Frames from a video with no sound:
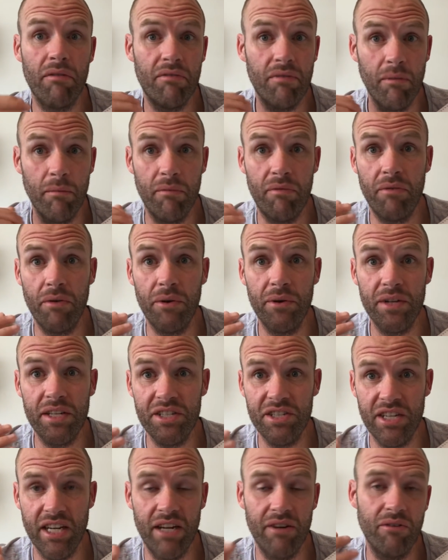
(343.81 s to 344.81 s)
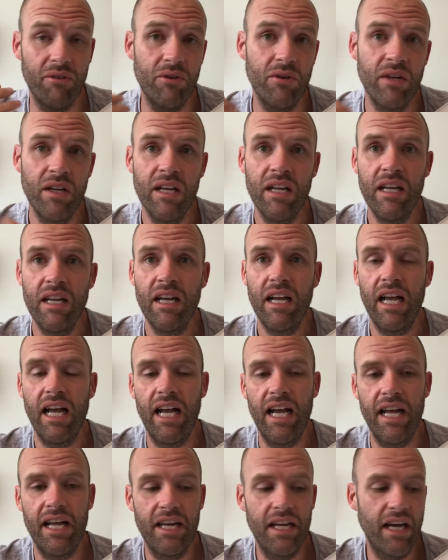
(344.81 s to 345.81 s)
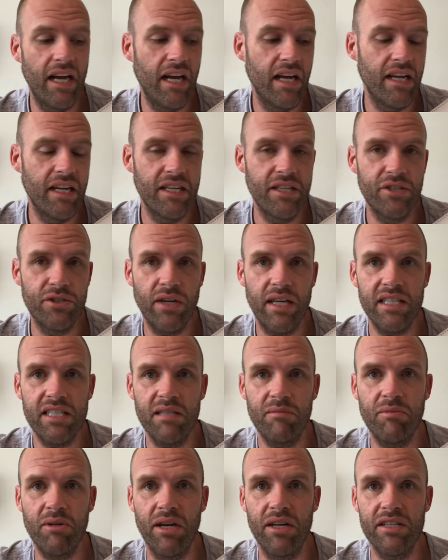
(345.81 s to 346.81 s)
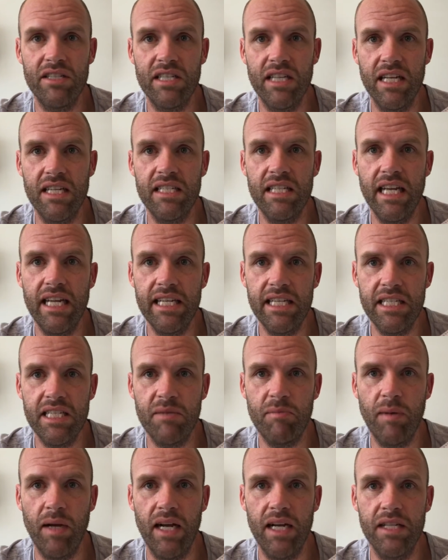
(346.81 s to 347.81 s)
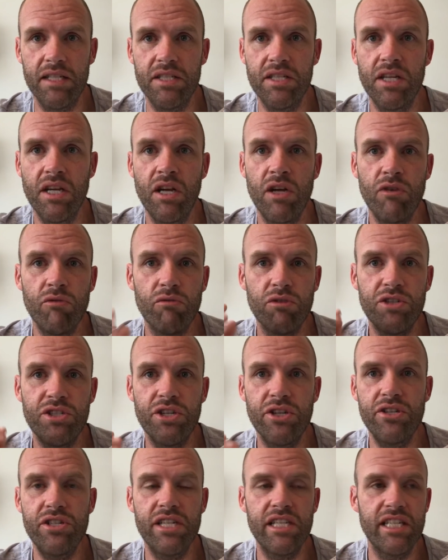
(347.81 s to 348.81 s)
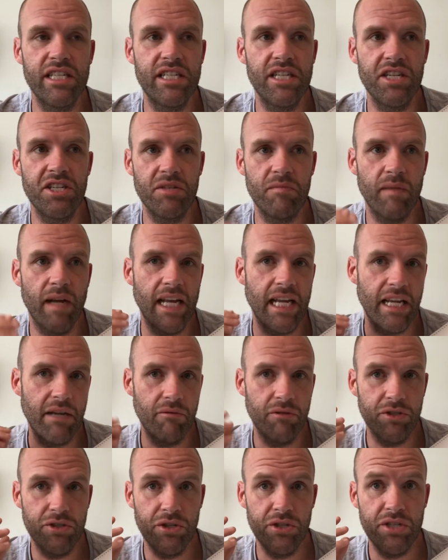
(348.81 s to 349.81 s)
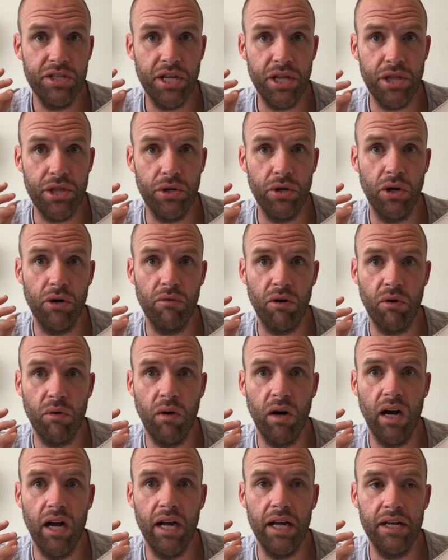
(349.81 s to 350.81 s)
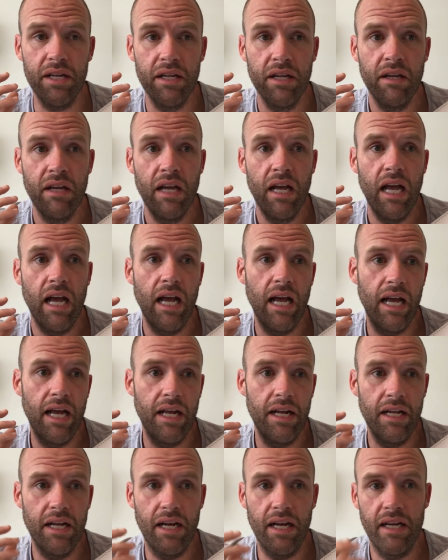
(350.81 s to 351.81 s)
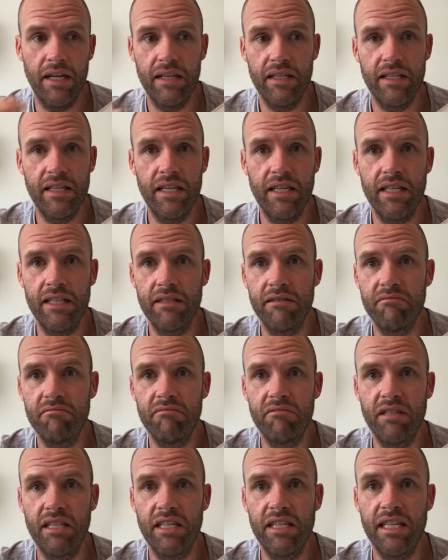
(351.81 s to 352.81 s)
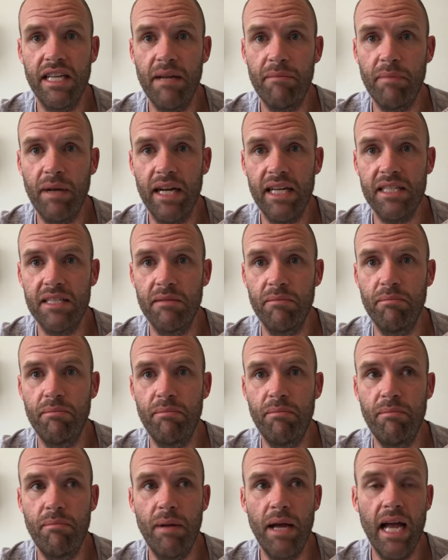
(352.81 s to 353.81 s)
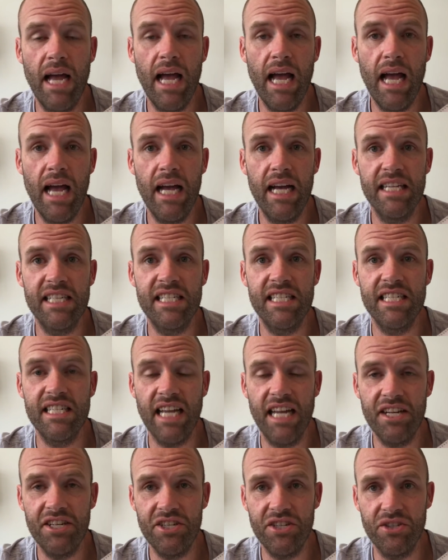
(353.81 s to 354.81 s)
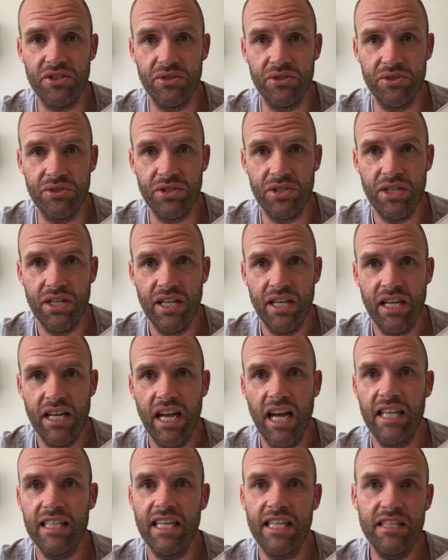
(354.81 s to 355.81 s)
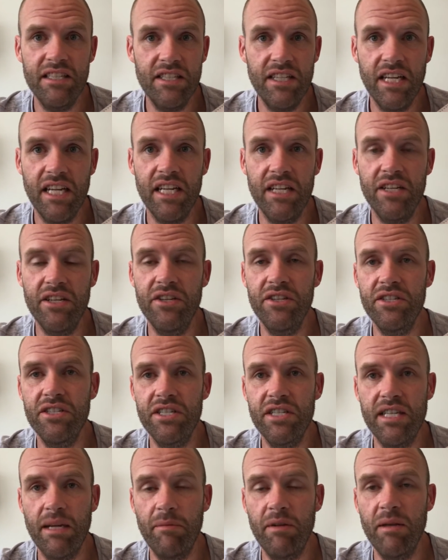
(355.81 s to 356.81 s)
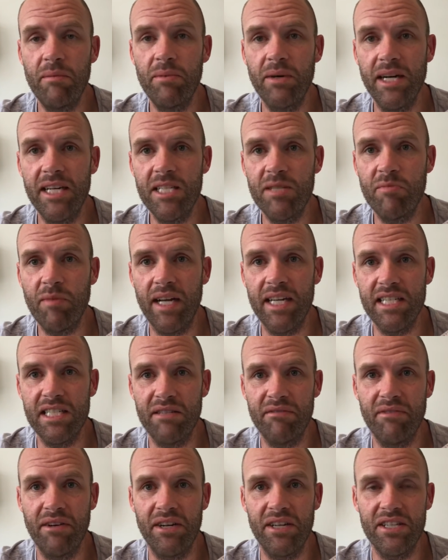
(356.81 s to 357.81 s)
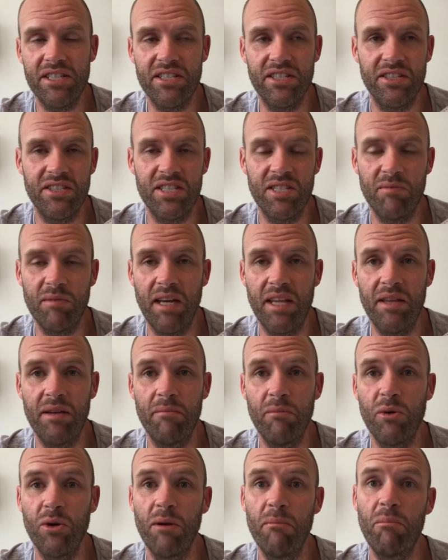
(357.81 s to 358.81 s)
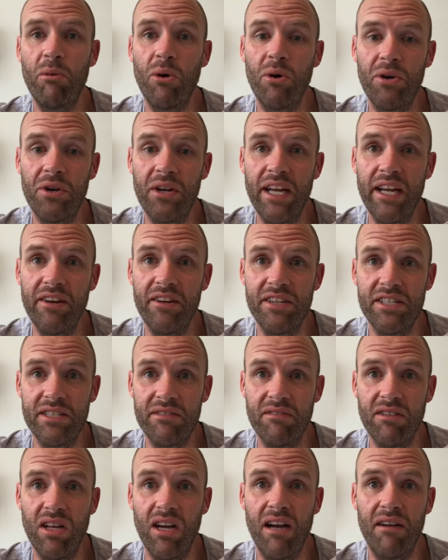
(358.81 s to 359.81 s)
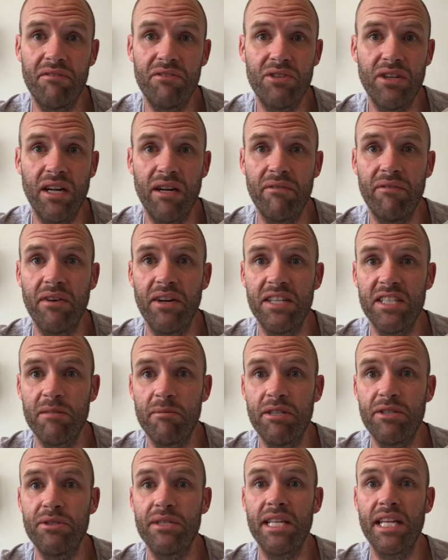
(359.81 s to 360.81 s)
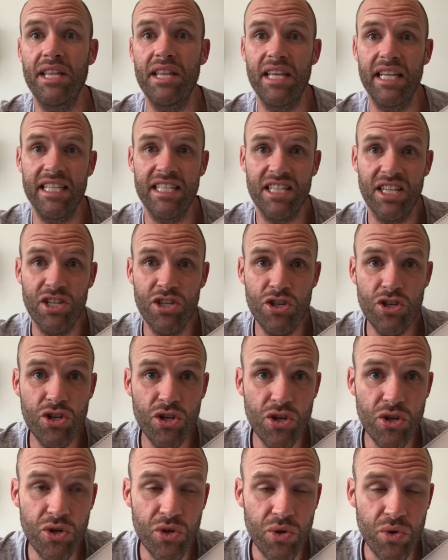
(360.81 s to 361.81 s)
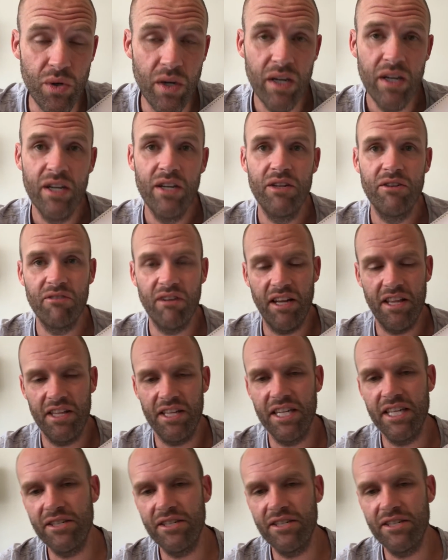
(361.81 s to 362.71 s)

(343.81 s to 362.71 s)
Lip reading: from food in general, and trust the process. Eat your spuds, reduce your decision making, reduce your thought required, and get back to bare essentials. And then you can use some of your brain space to focus on some other more important areas of life. Try to find some interesting things to do rather than